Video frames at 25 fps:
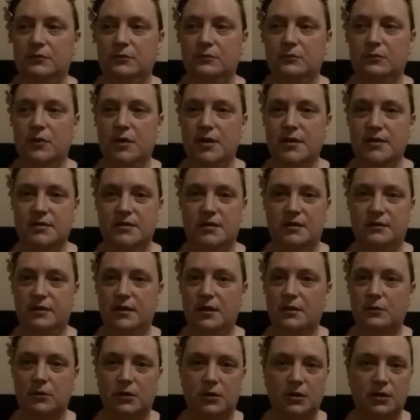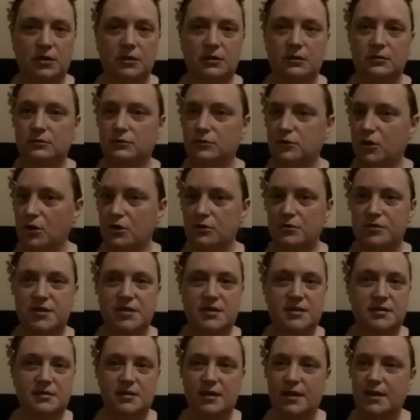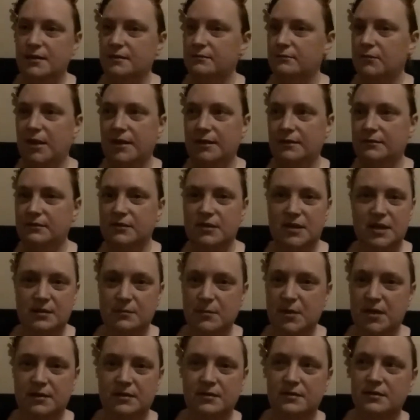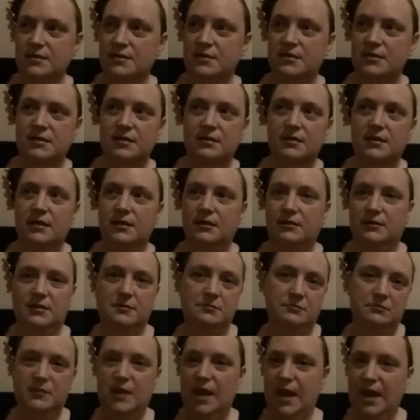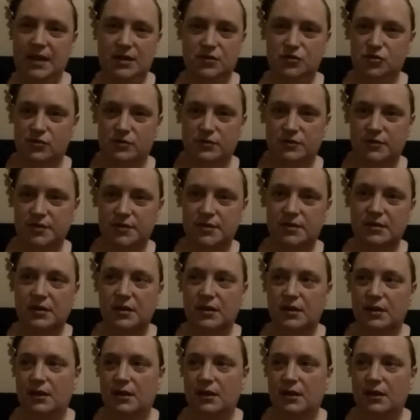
was that there were ghosts and, like, demons and angels.